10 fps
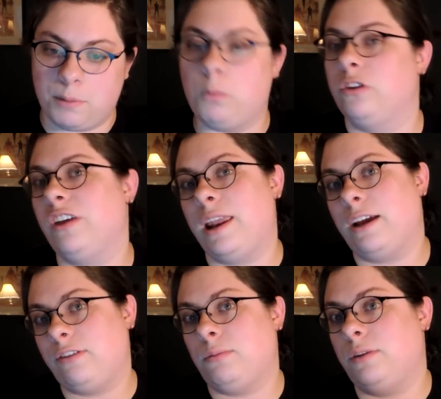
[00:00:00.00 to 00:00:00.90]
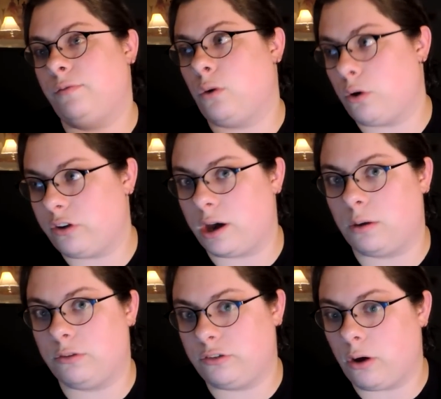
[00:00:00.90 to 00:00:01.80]
But was that actually what
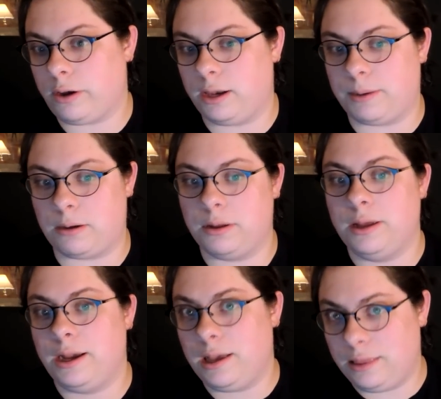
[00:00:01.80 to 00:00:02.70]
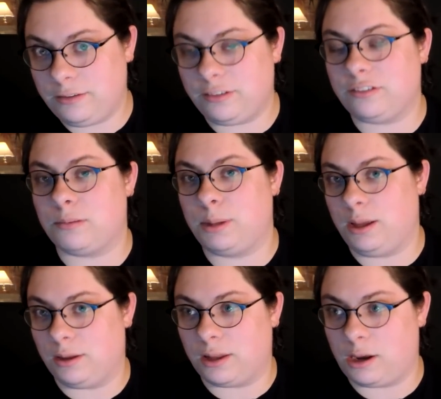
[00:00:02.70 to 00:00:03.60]
Cortana was talking about? And this is
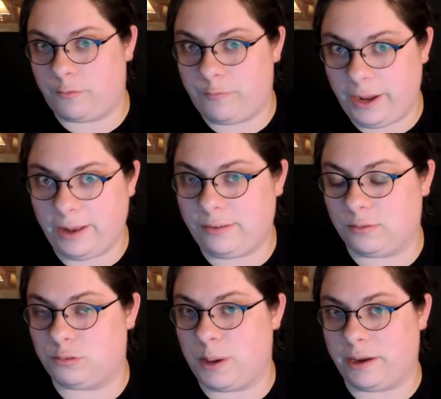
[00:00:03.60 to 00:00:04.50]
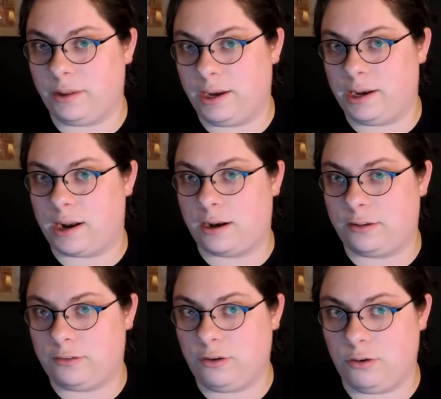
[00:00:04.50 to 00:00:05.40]
something a lot of fans have speculated
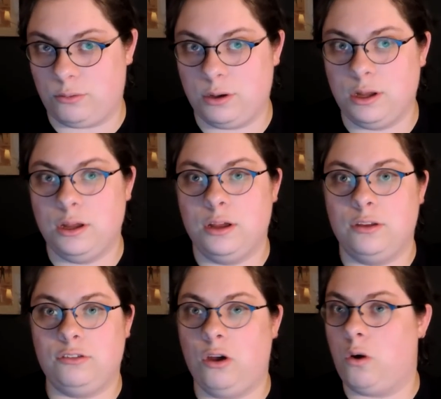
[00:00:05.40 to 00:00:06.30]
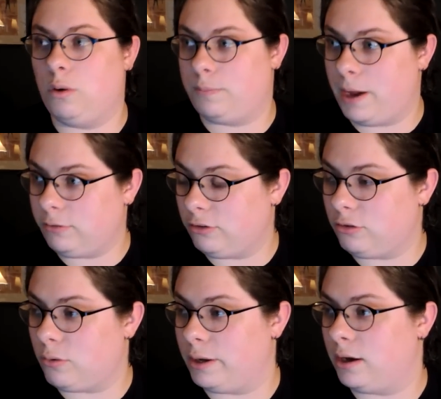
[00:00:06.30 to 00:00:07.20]
on it too. So with
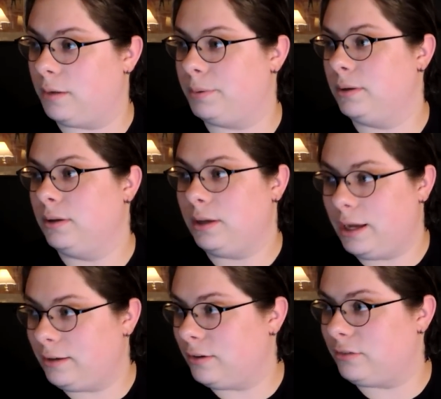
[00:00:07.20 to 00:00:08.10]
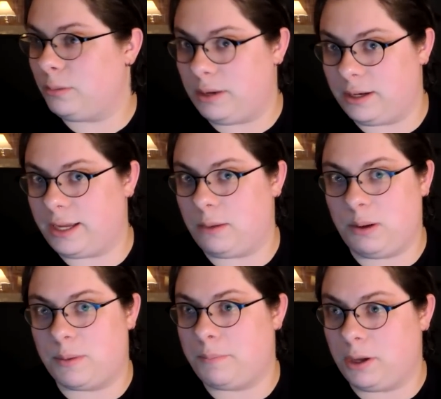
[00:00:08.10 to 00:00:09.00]
Petra showing up, it does seem to
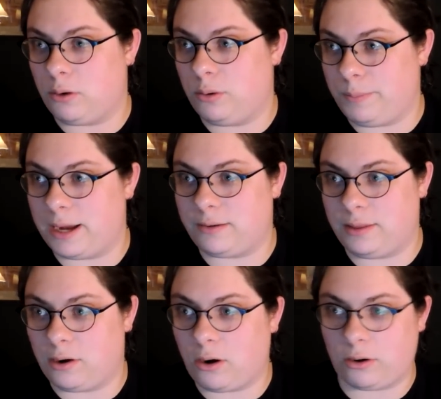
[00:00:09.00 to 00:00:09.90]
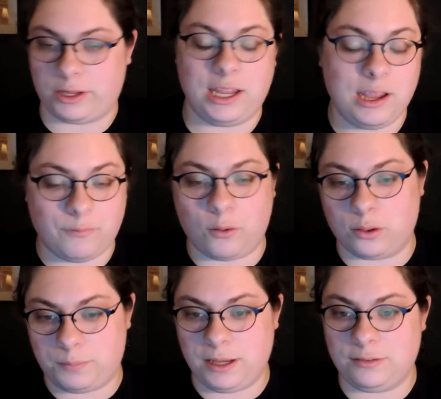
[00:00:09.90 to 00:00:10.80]
indicate we might be going back to the Ark if
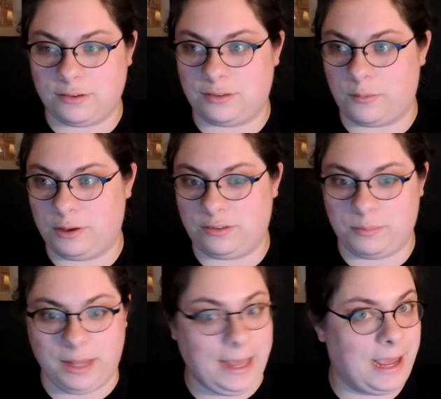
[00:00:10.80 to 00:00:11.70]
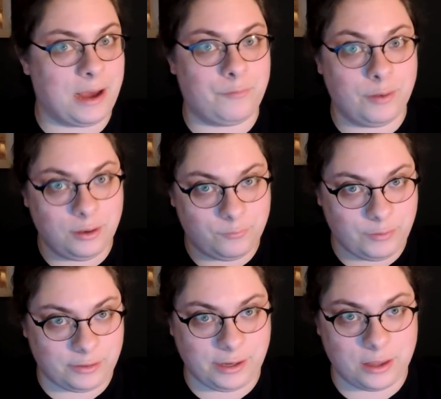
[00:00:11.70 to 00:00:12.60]
all the pieces that we seem to have
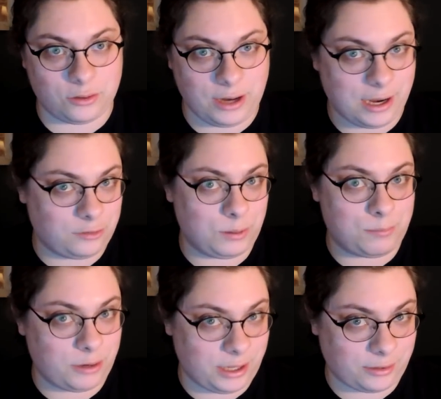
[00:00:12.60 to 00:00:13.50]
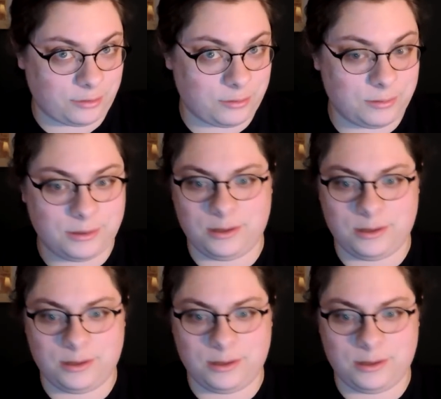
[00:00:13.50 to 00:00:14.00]
fit together as we predict.